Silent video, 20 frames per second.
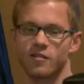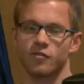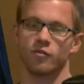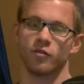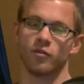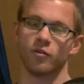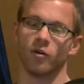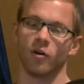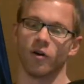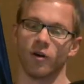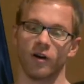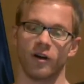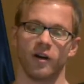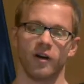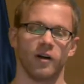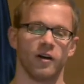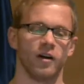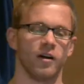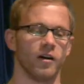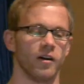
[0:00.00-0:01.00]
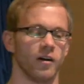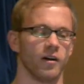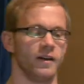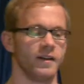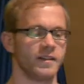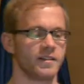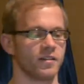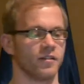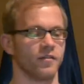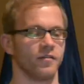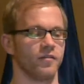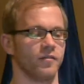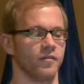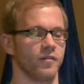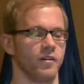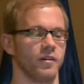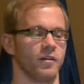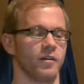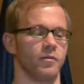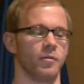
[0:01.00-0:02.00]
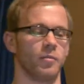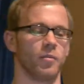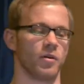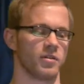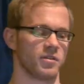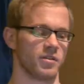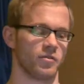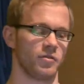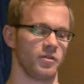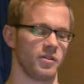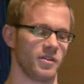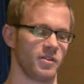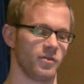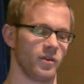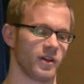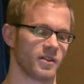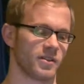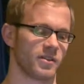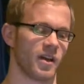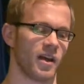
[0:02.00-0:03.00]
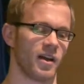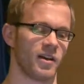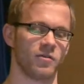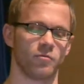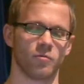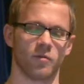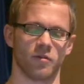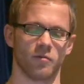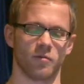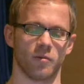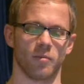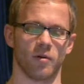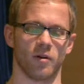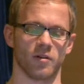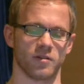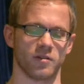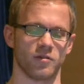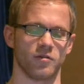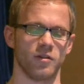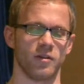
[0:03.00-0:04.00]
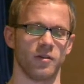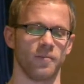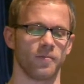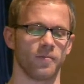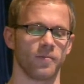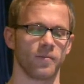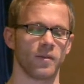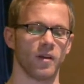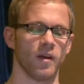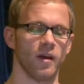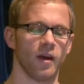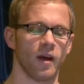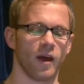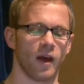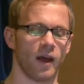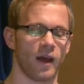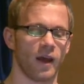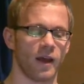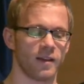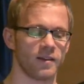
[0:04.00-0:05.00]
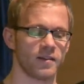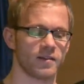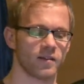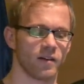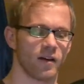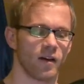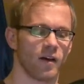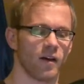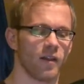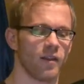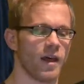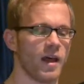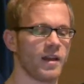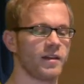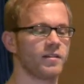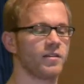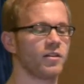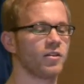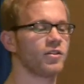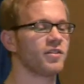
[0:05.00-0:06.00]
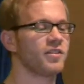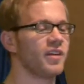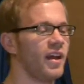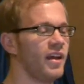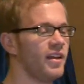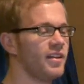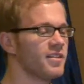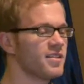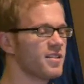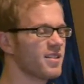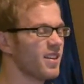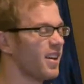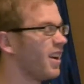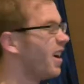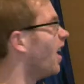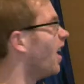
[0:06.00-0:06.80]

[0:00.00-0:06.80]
to your list of repositories you extend with the repository. And that contains